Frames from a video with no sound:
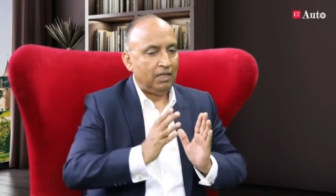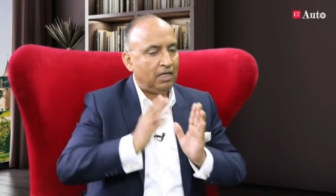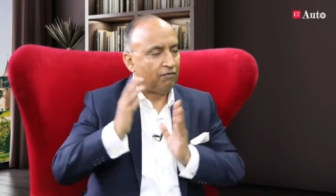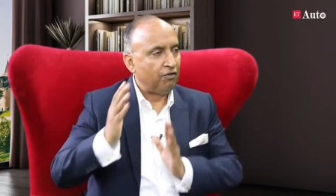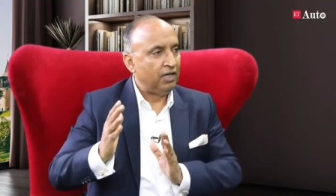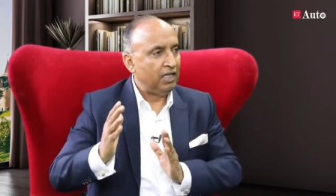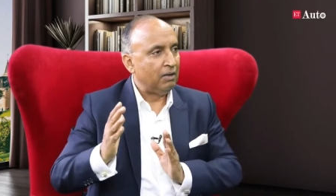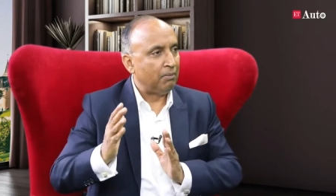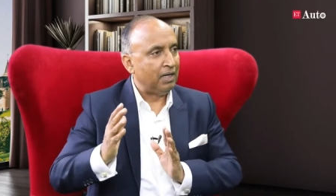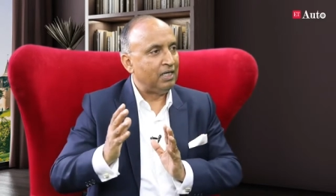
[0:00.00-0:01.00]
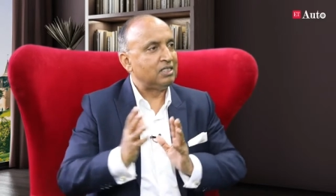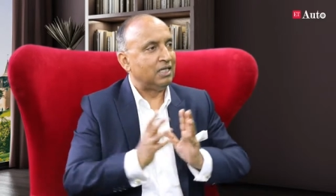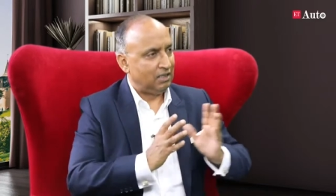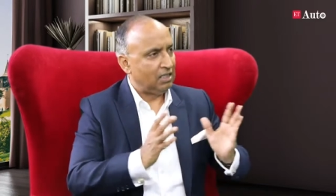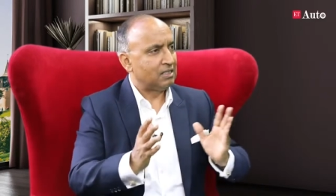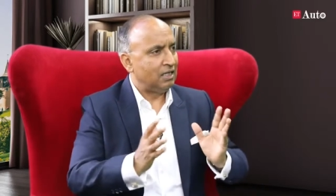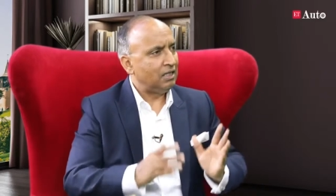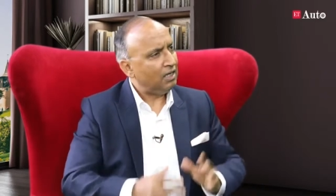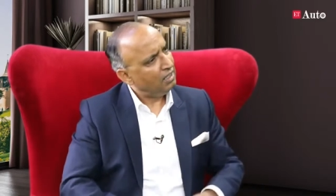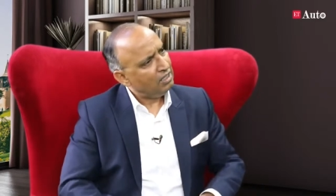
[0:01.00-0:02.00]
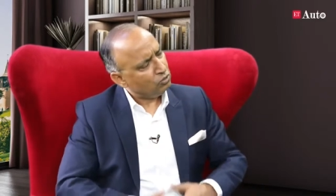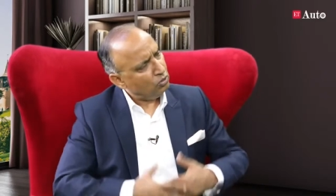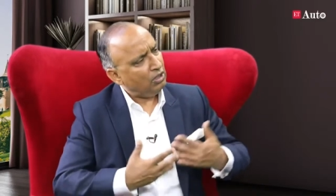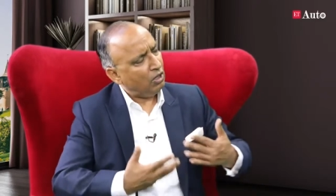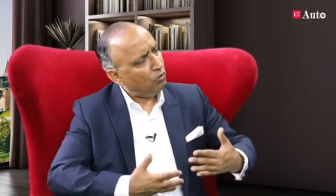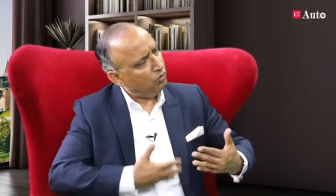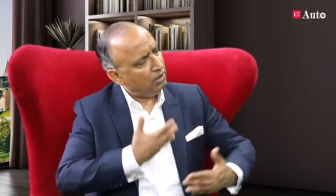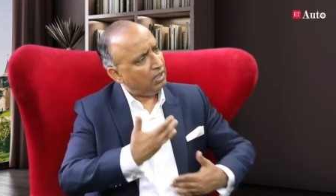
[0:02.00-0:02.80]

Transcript: deferred EMIs and things like that. So now the